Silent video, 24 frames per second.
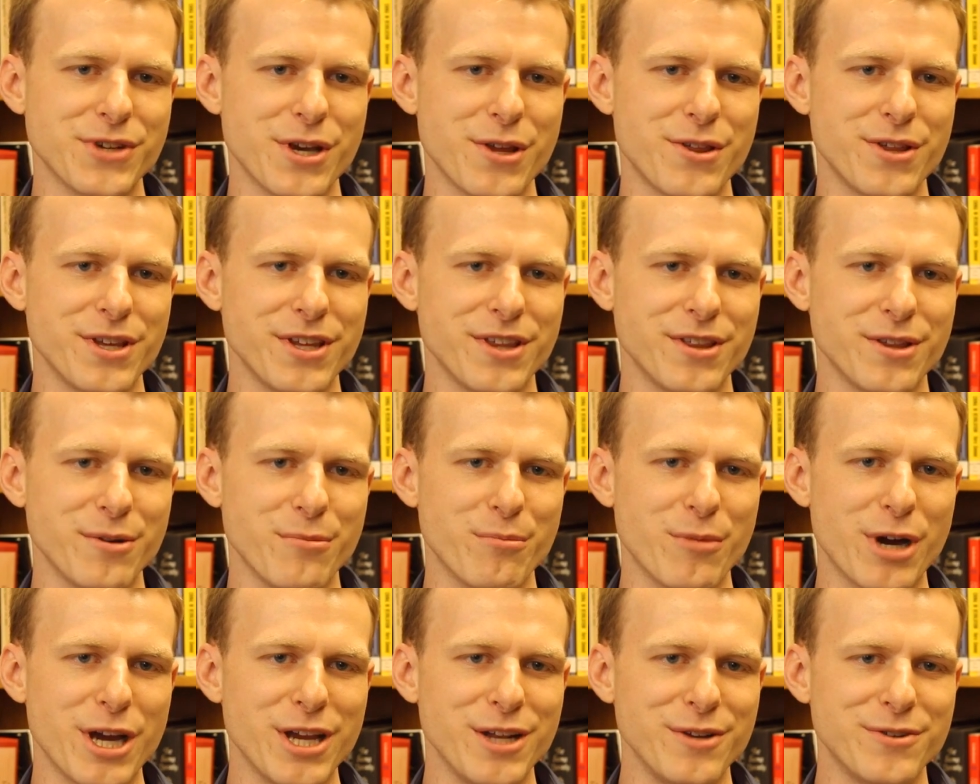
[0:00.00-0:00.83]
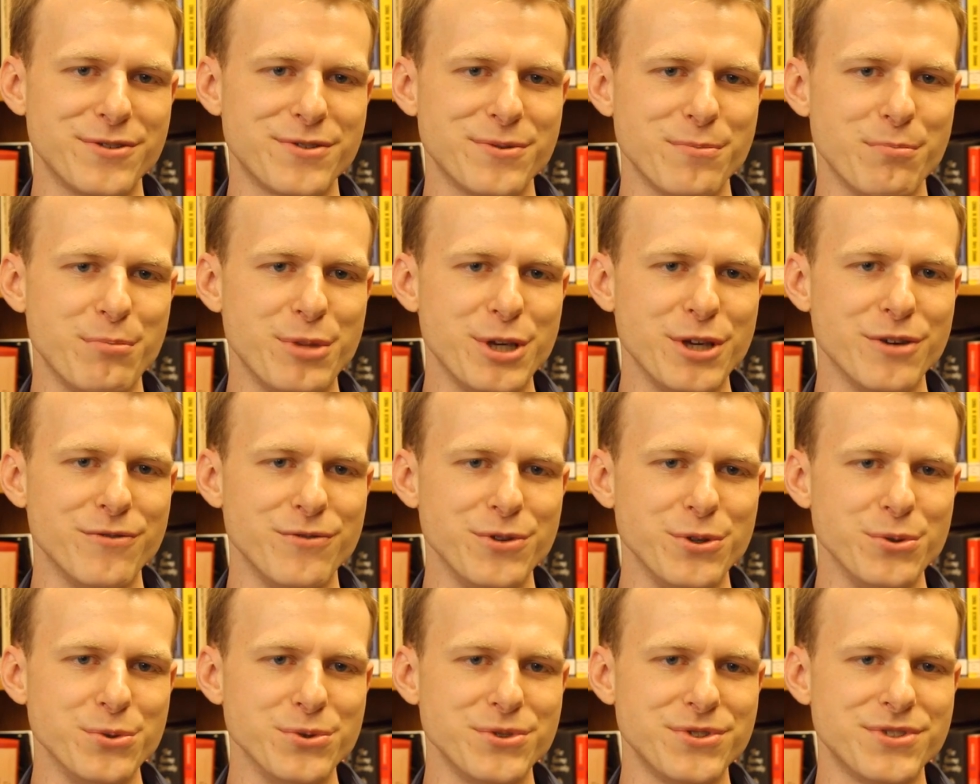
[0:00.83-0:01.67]
I think, that might be of
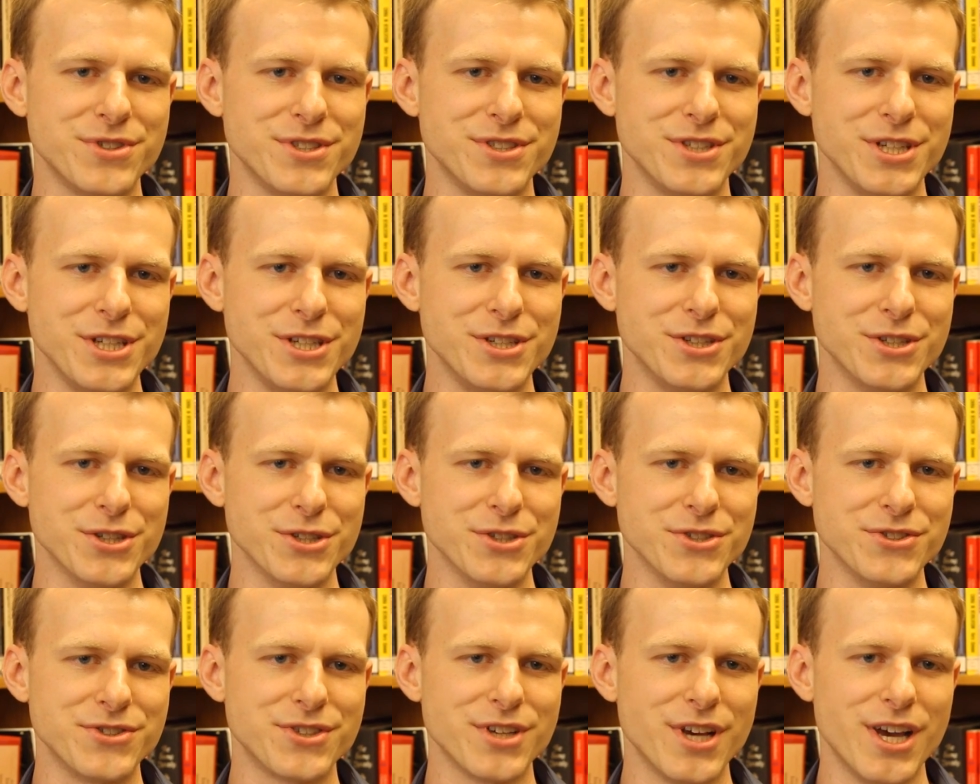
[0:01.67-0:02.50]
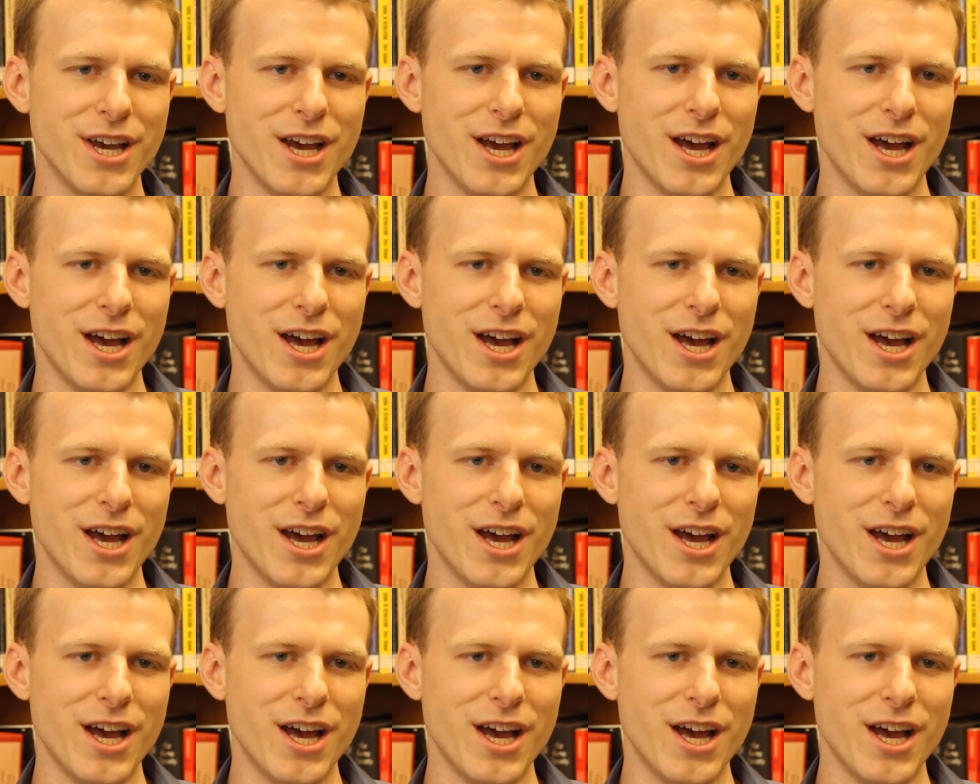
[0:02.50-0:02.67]
use to teachers.